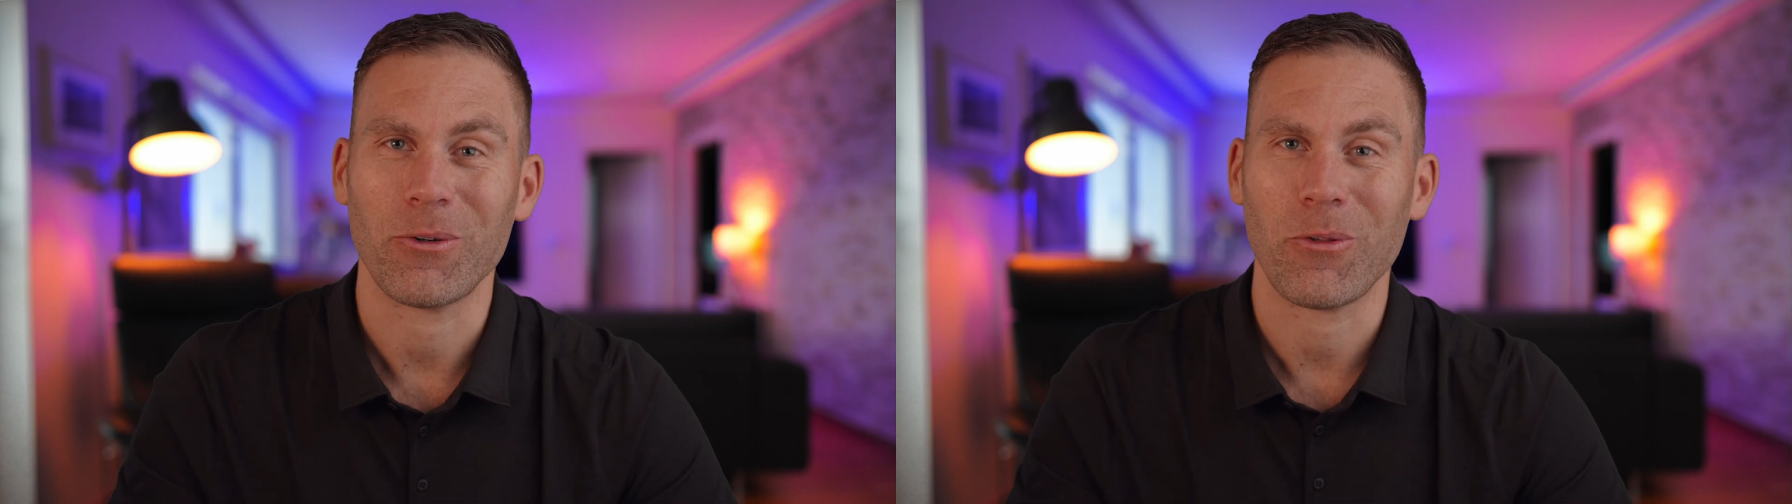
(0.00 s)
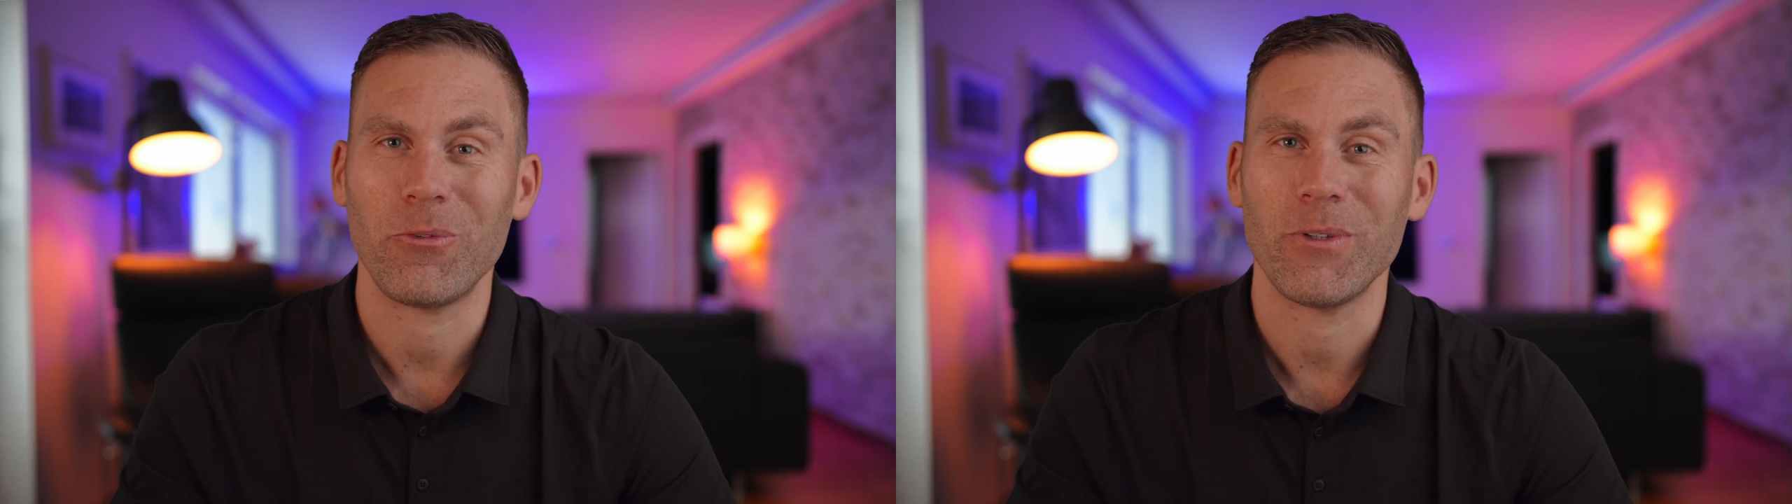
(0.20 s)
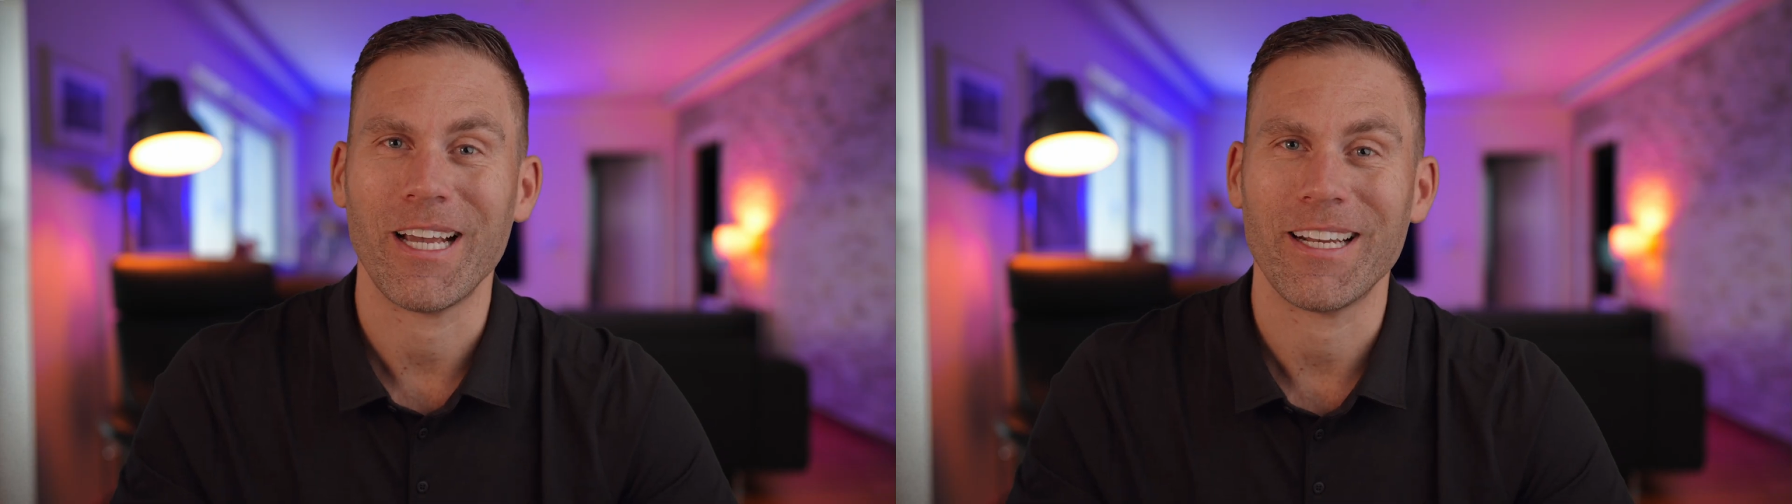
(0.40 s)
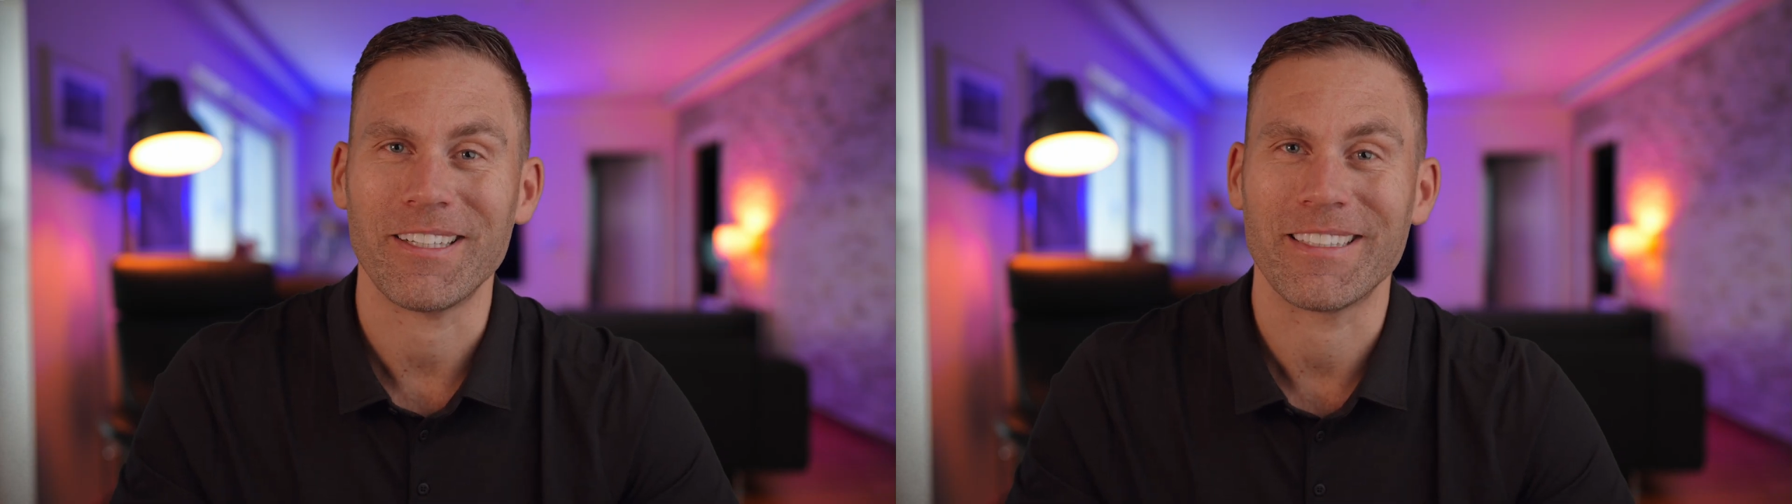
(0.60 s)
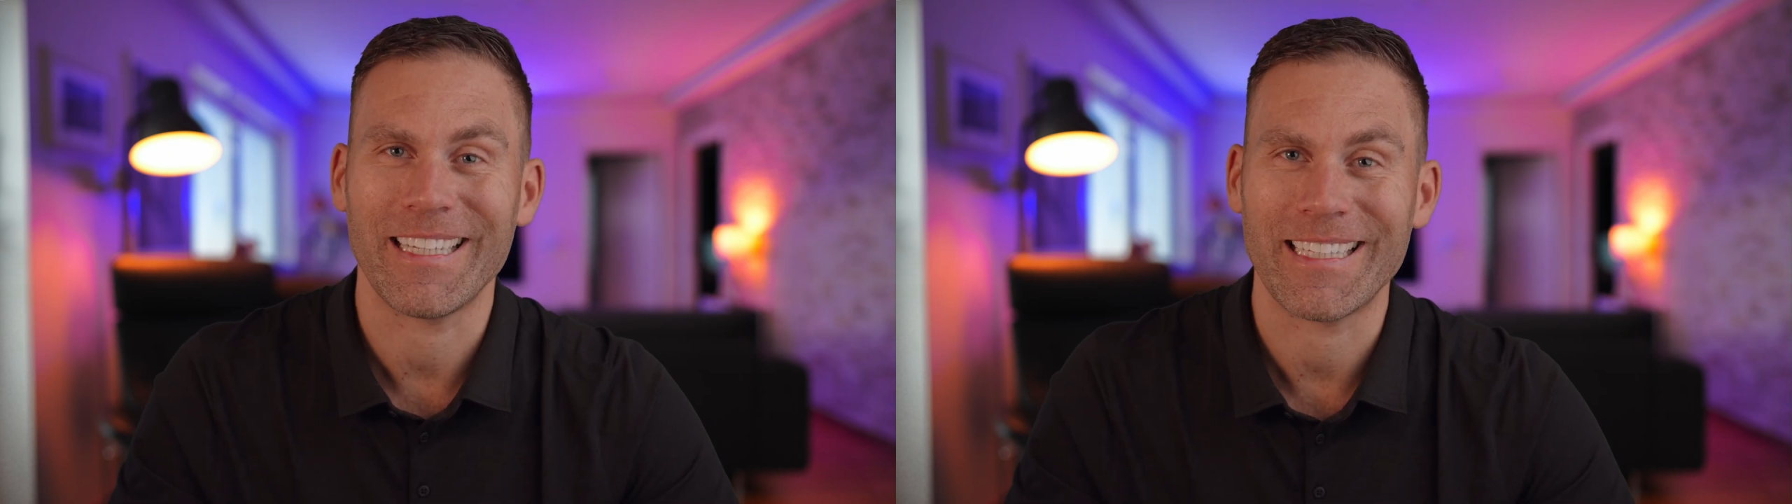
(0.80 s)
or
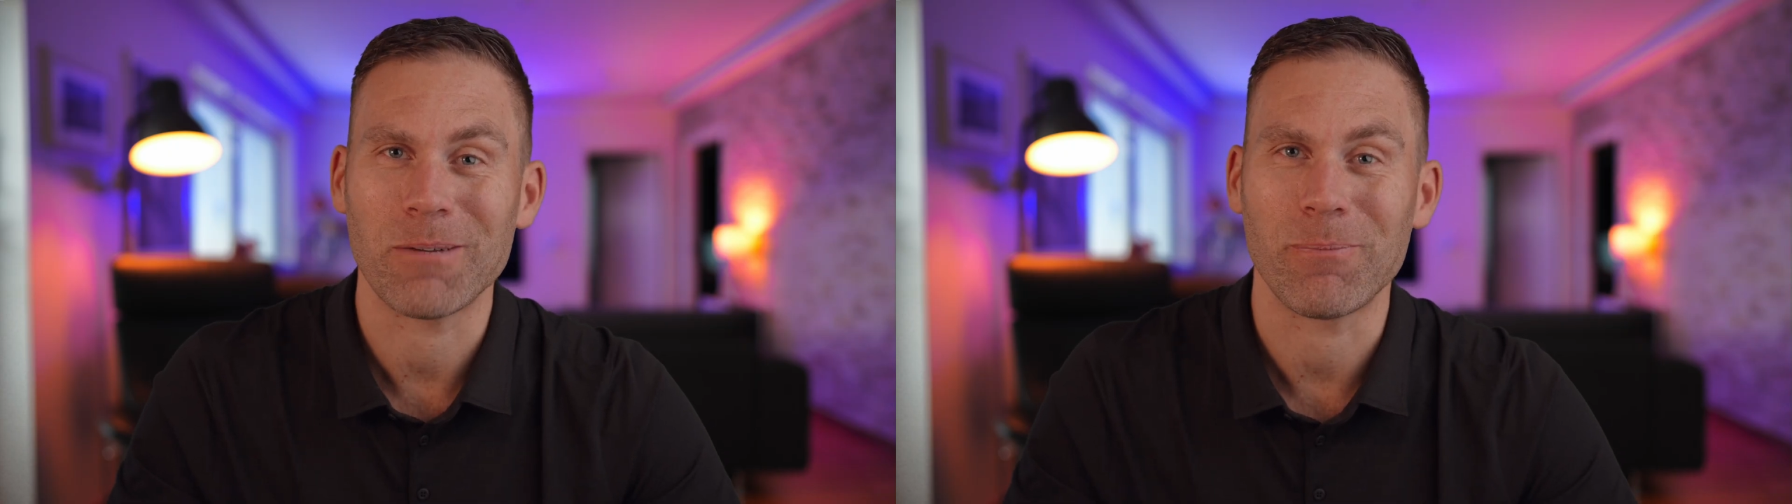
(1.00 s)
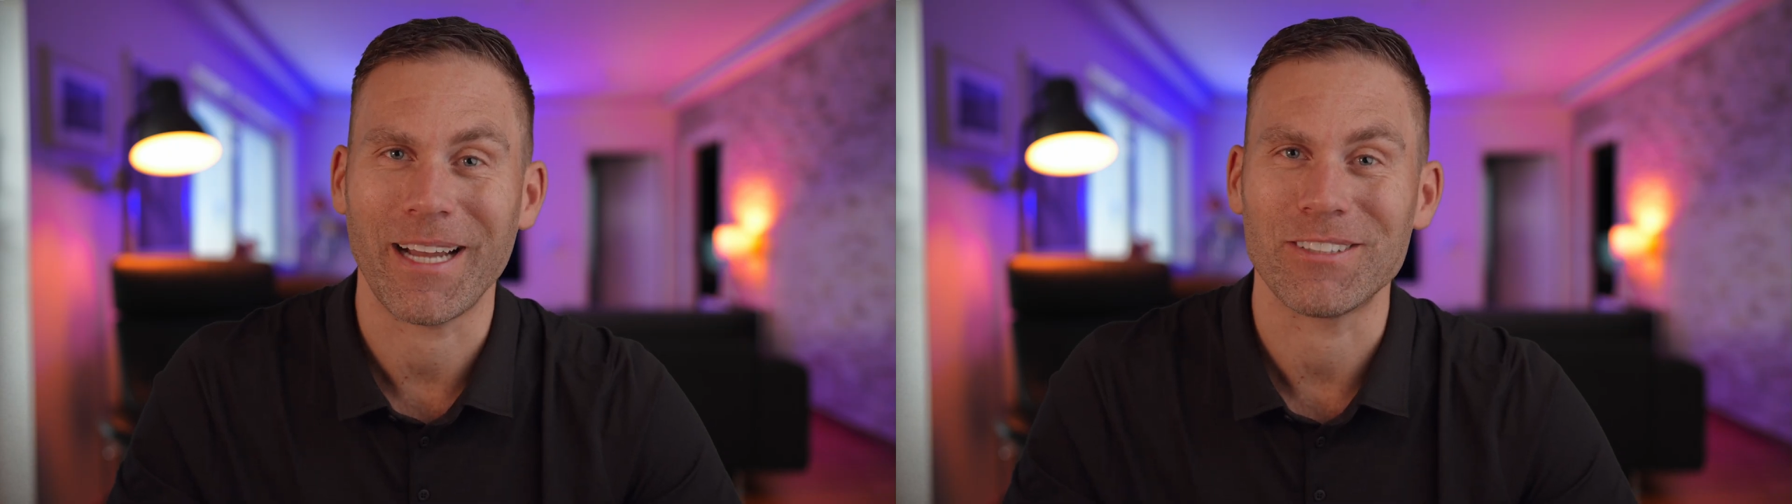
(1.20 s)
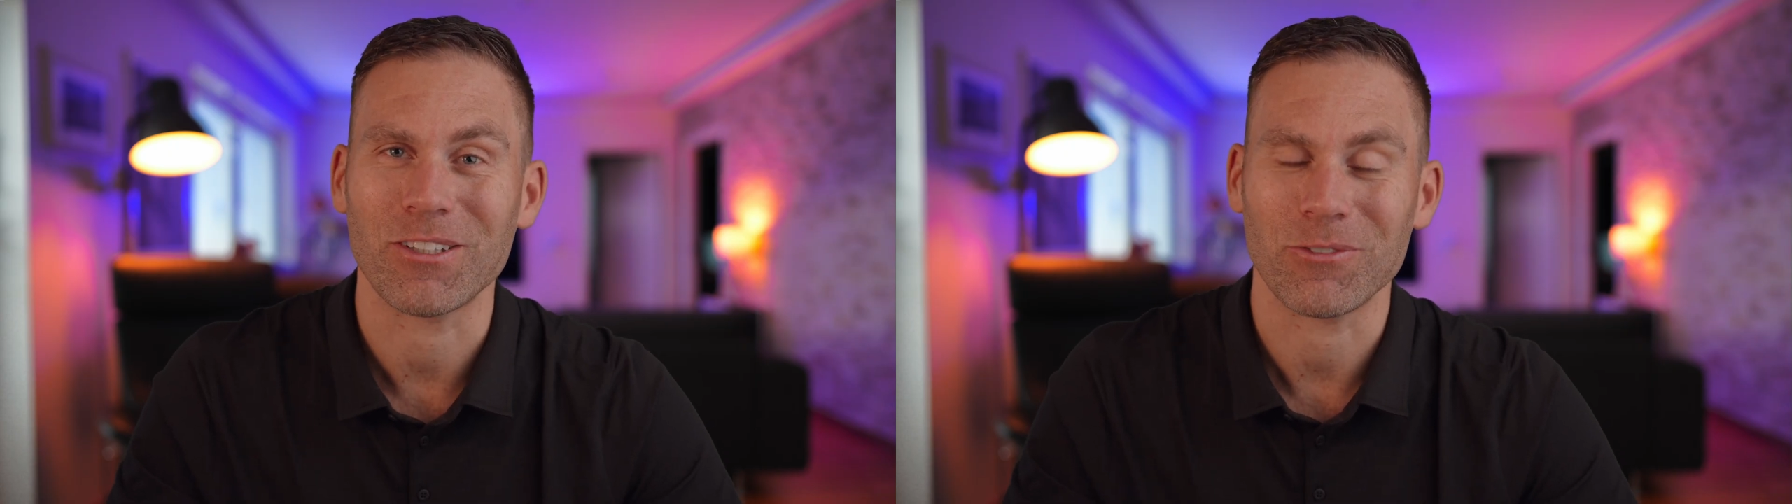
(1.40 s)
300 gigabytes